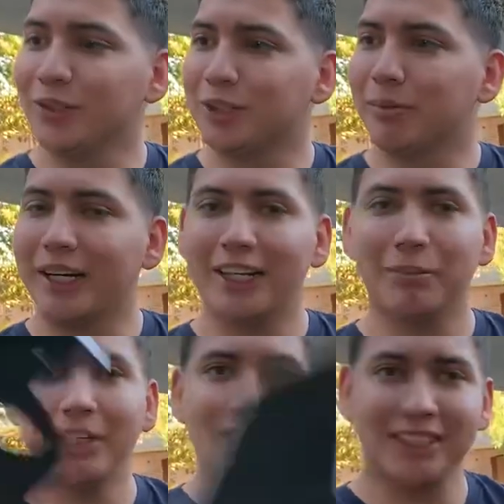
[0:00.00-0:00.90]
to break
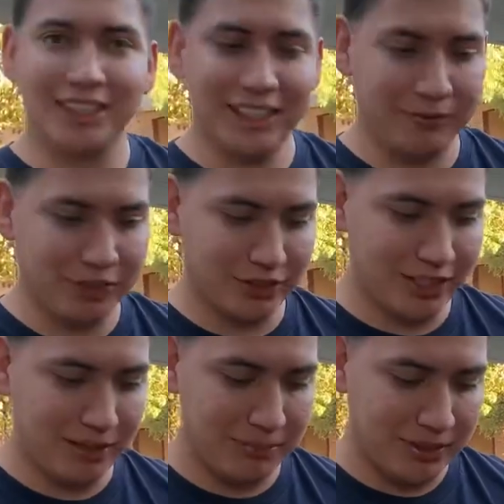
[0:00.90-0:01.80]
pretty easily if you
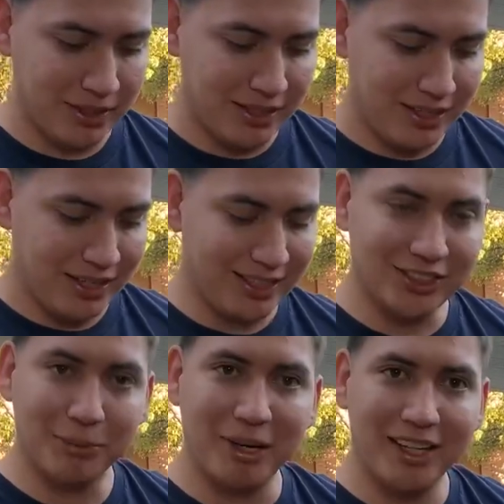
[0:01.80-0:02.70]
scrape. So
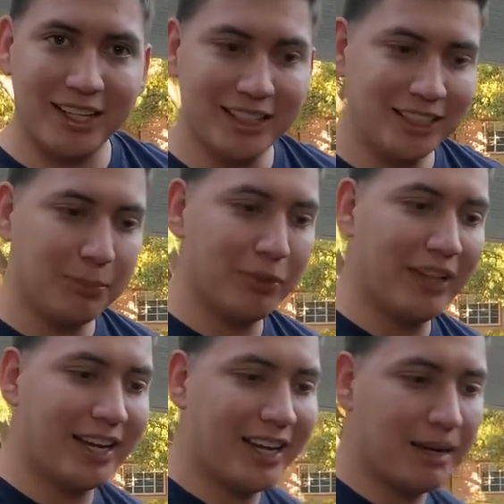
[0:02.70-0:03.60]
it's better to get a cheap one
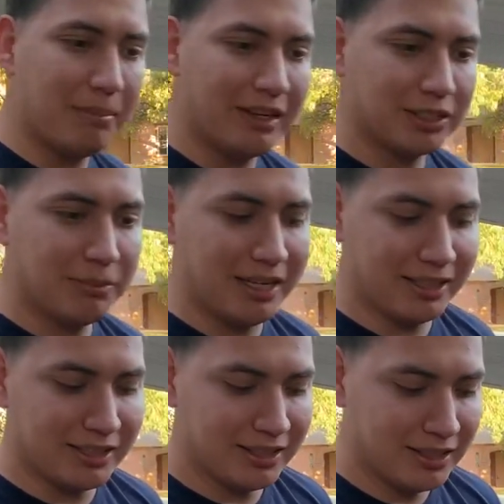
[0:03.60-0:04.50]
that kind of bounce back.
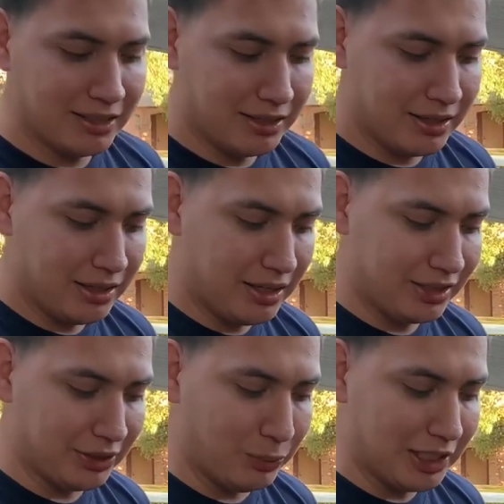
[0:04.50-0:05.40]

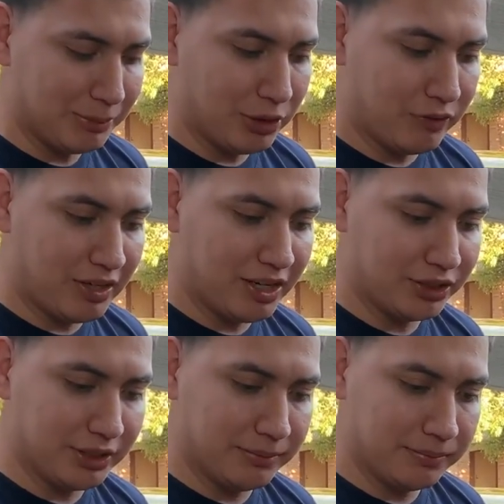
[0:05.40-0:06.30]
So I wouldn't spend over
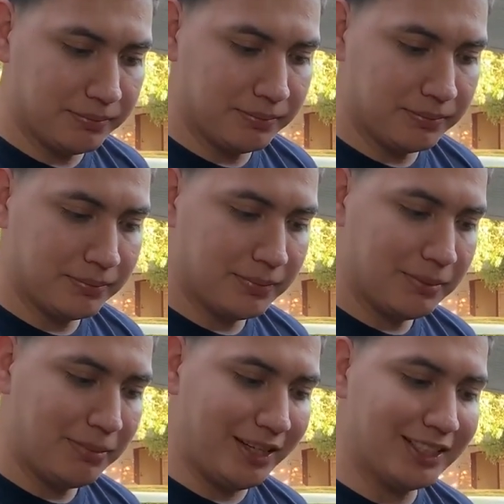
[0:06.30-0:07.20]
100.
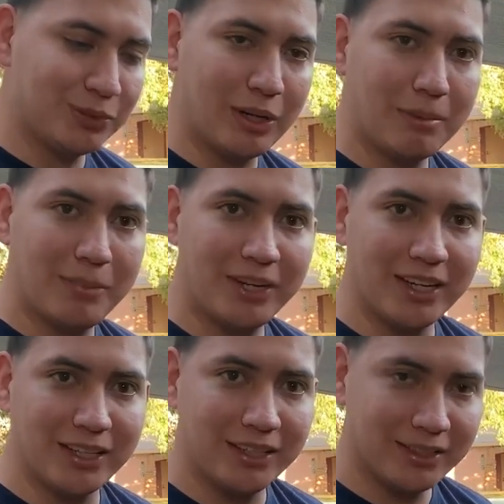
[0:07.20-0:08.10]
But yeah, this is what I'm putting on.